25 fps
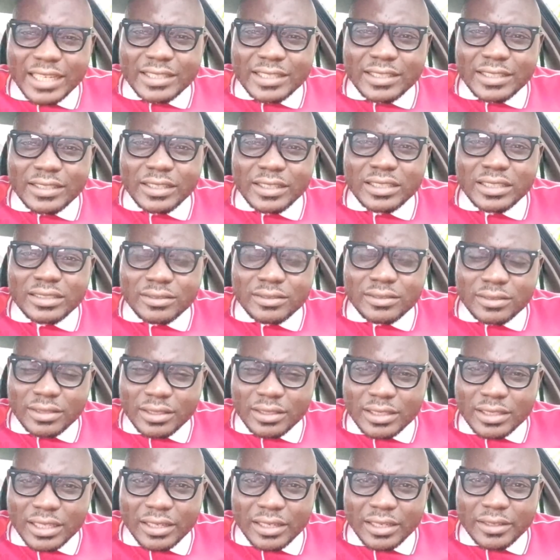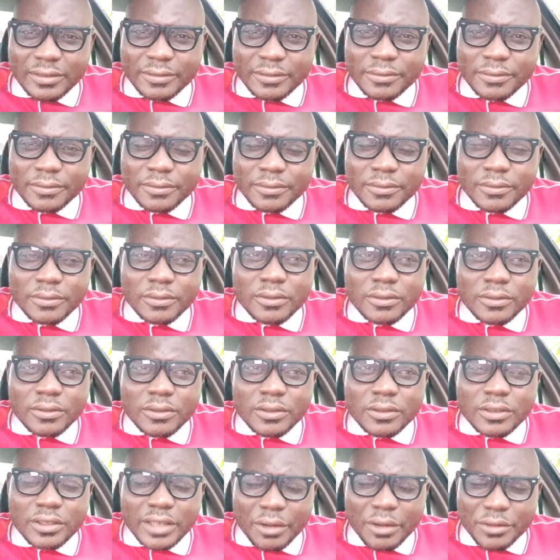gets thicker.
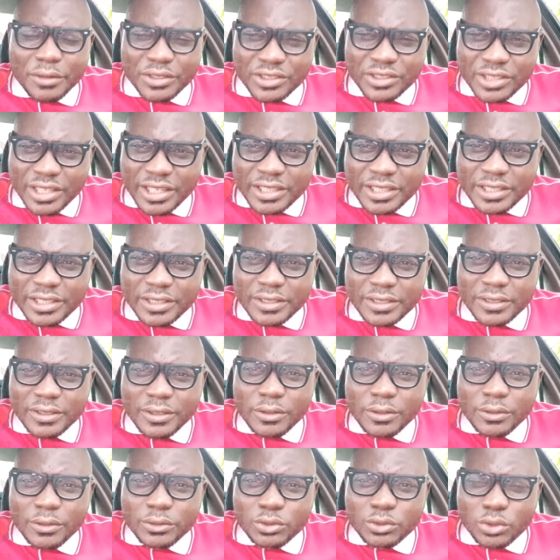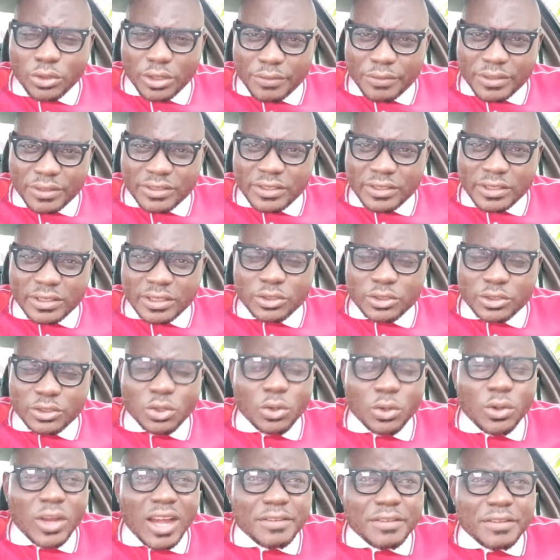There is need to revisit it.
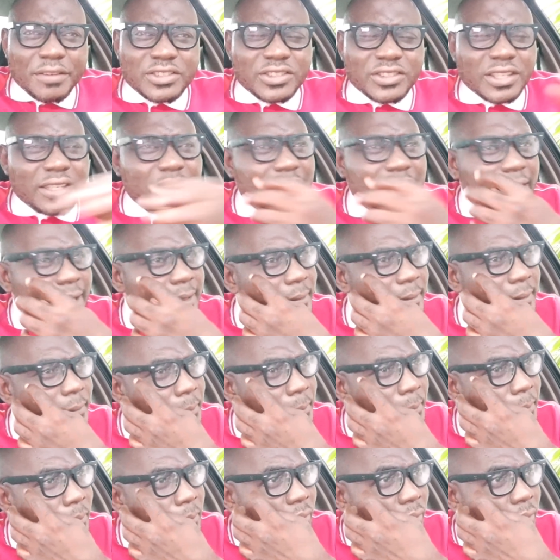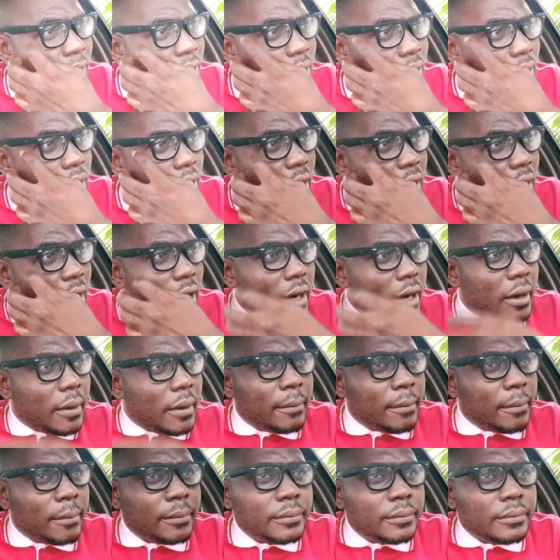So, having said that,
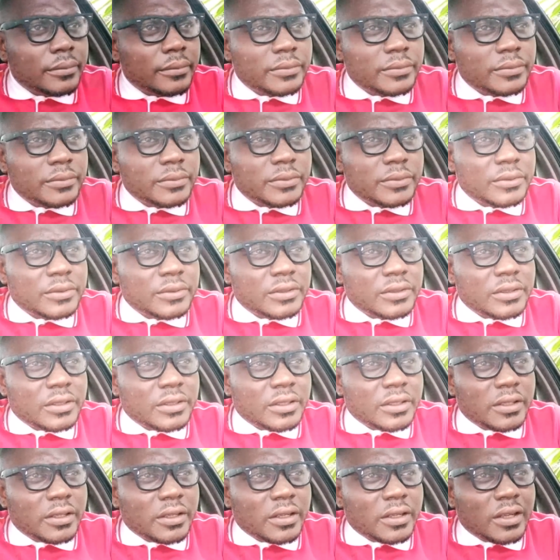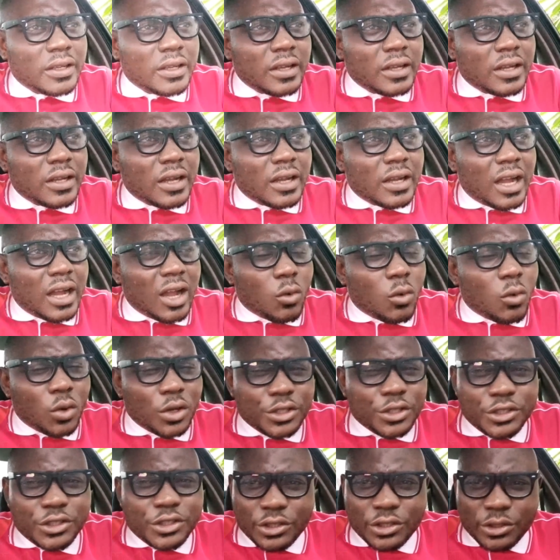um, I
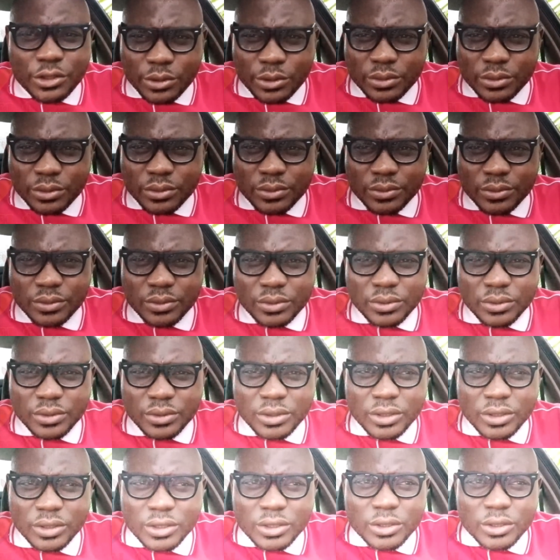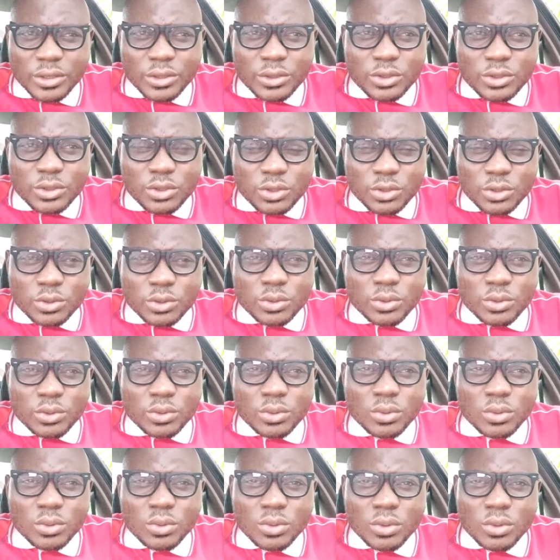want you
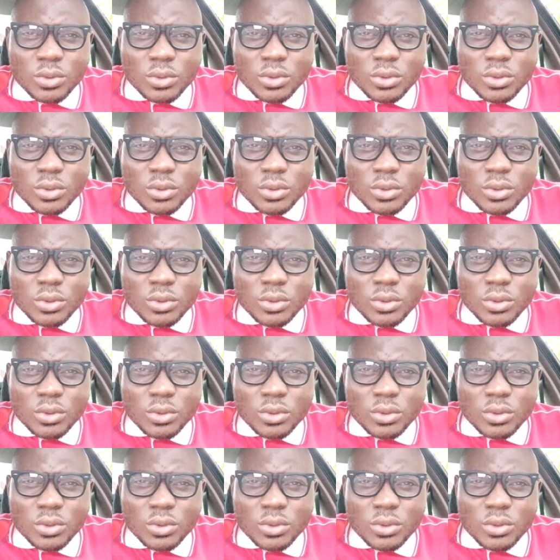to